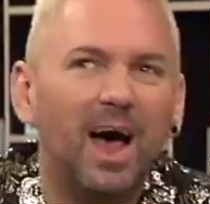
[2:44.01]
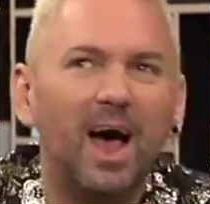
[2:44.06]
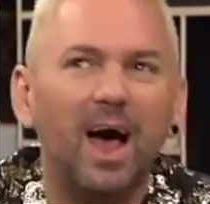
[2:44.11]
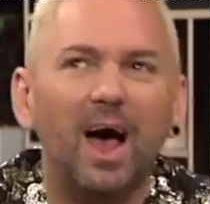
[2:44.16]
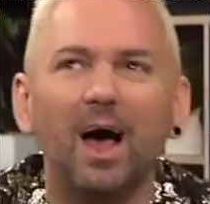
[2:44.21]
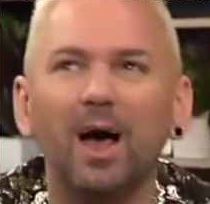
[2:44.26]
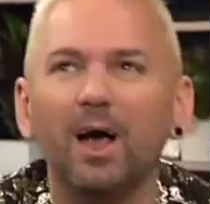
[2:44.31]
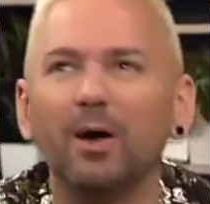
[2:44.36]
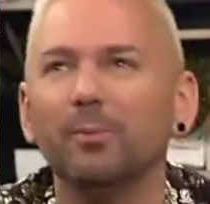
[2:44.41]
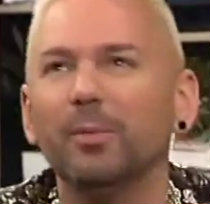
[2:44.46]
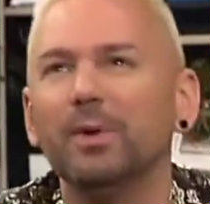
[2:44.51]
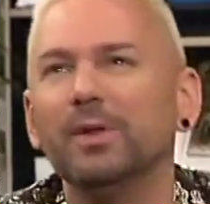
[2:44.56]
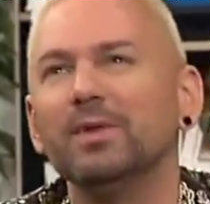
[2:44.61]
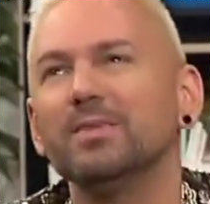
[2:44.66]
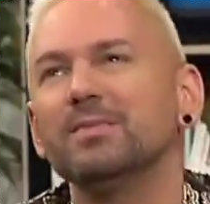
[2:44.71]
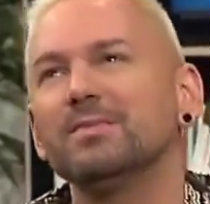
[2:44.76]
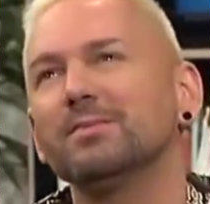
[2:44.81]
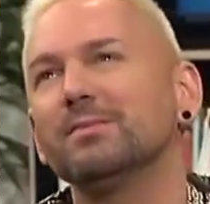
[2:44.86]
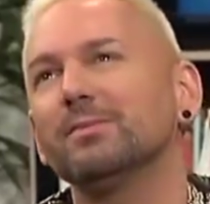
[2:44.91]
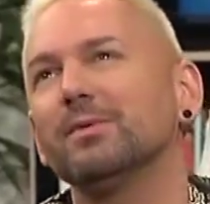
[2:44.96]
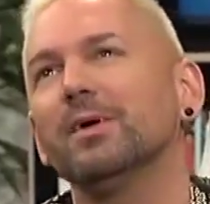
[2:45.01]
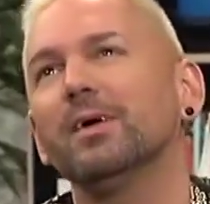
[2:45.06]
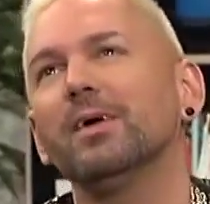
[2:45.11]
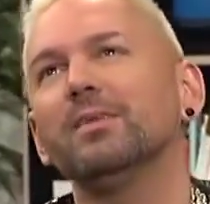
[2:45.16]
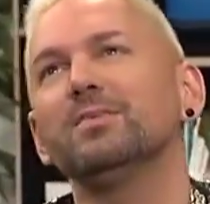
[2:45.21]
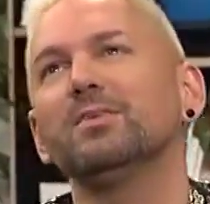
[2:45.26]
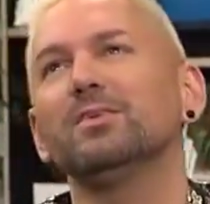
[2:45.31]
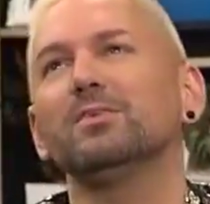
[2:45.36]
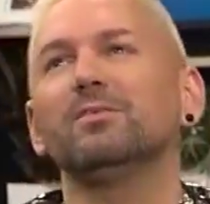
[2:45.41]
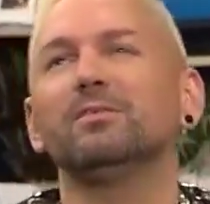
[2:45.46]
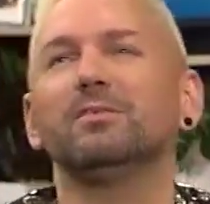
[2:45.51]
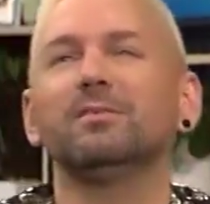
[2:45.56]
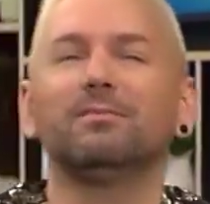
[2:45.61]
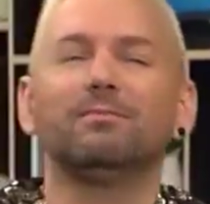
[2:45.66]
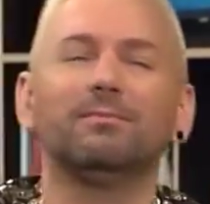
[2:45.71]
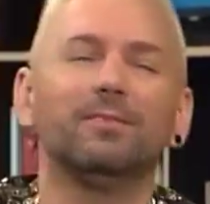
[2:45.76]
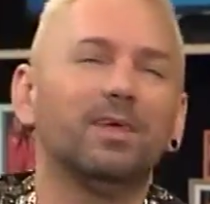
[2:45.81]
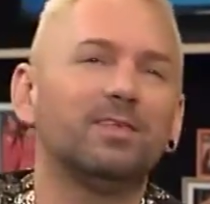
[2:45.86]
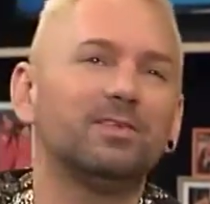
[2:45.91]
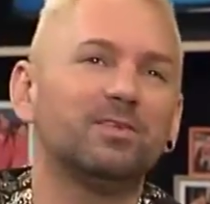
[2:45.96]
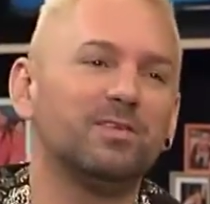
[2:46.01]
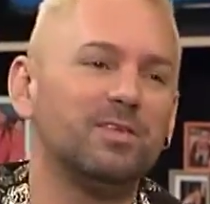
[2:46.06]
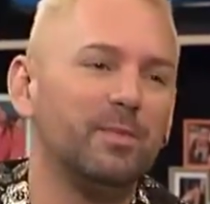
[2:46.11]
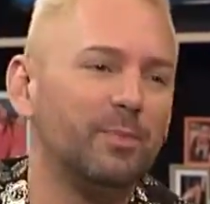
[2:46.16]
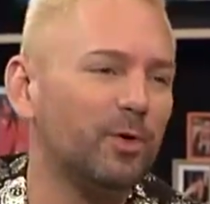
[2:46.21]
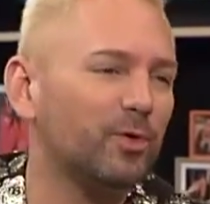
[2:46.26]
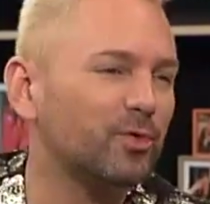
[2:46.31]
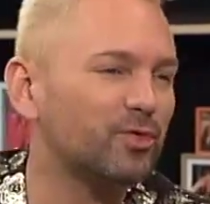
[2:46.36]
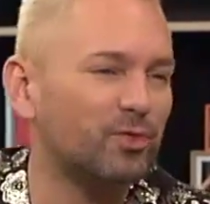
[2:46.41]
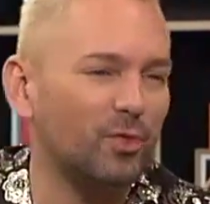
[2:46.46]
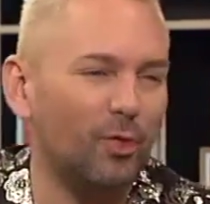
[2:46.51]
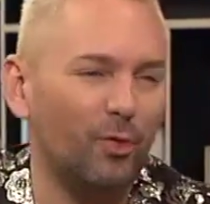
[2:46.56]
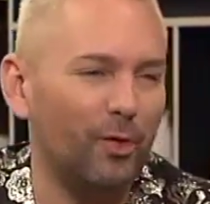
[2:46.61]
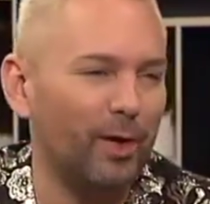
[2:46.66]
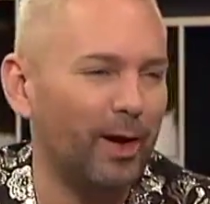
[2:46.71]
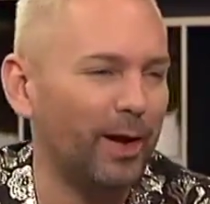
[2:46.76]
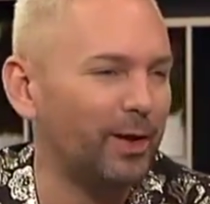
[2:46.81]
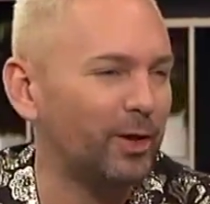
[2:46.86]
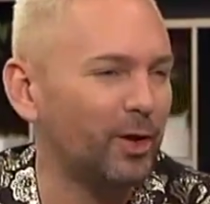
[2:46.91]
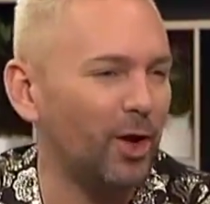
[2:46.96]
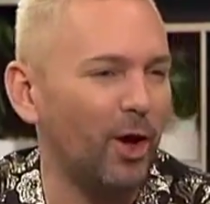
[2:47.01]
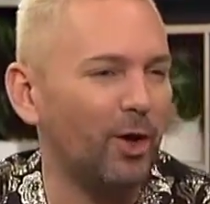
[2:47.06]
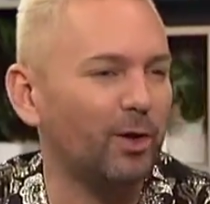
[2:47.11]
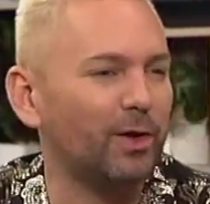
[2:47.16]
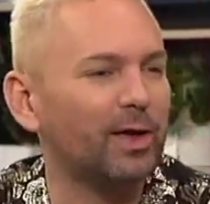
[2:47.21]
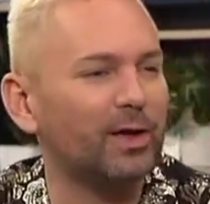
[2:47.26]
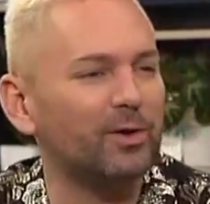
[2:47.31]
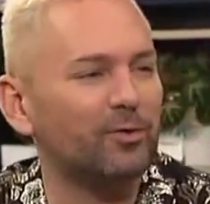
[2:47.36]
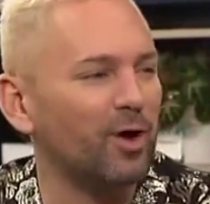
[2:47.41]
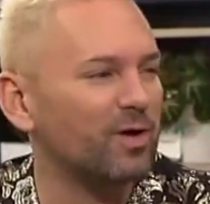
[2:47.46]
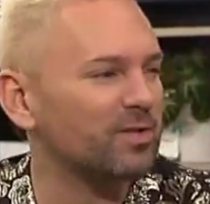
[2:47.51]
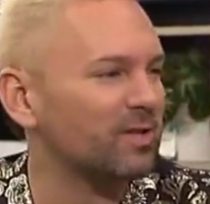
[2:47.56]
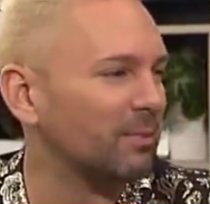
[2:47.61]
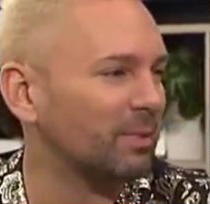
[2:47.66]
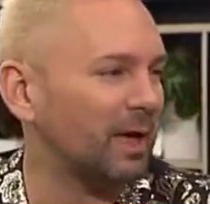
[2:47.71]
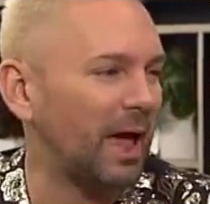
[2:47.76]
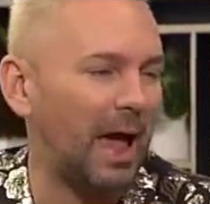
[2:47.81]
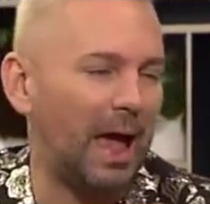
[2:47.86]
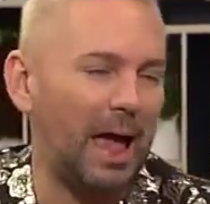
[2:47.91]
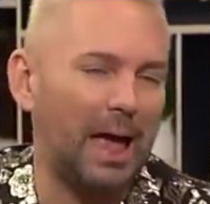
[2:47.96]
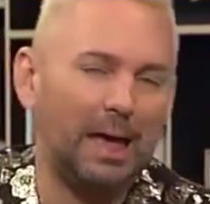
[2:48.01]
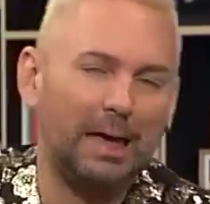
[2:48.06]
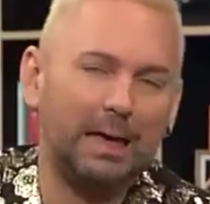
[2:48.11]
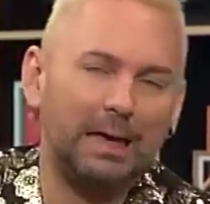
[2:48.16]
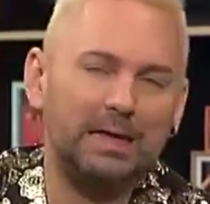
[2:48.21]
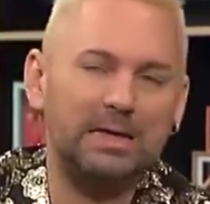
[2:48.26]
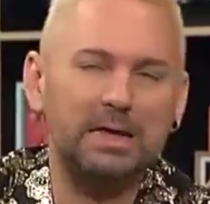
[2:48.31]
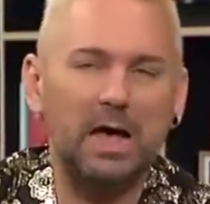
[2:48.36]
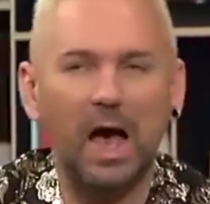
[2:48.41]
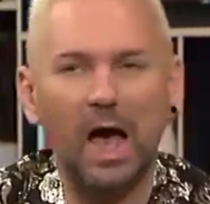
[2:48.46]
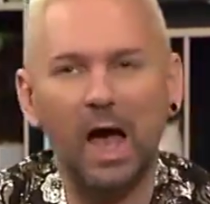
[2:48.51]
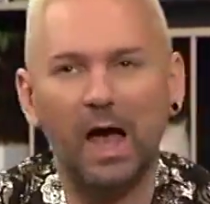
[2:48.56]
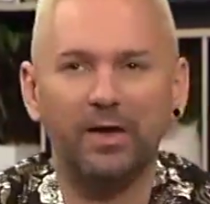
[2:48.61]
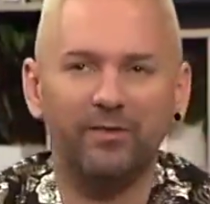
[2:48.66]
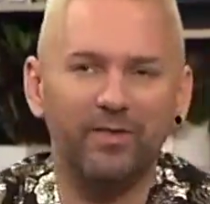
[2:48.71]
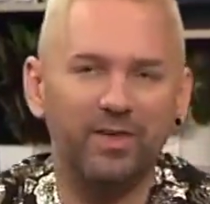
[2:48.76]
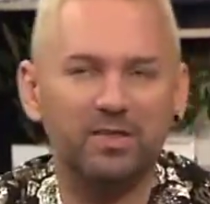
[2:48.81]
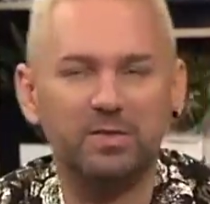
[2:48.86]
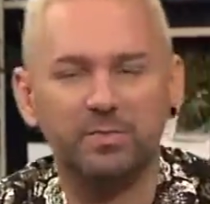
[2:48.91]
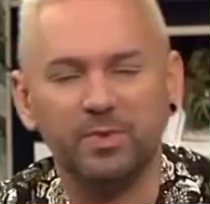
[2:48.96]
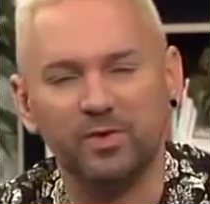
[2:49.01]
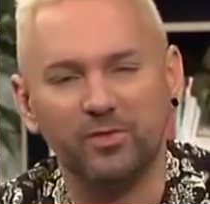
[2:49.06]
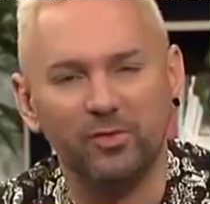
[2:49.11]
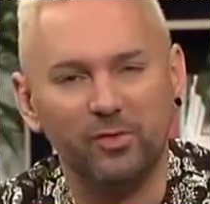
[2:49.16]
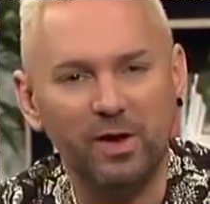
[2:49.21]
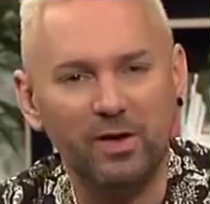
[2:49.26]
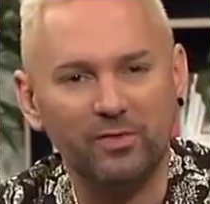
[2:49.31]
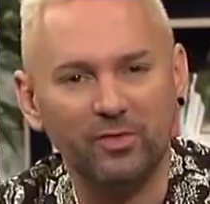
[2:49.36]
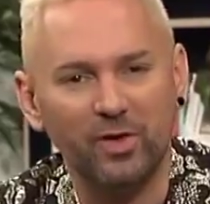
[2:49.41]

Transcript: Uh, I mean, it's it's a it's a typical story. You know, kid grows up gay, kid kind of has a bit of a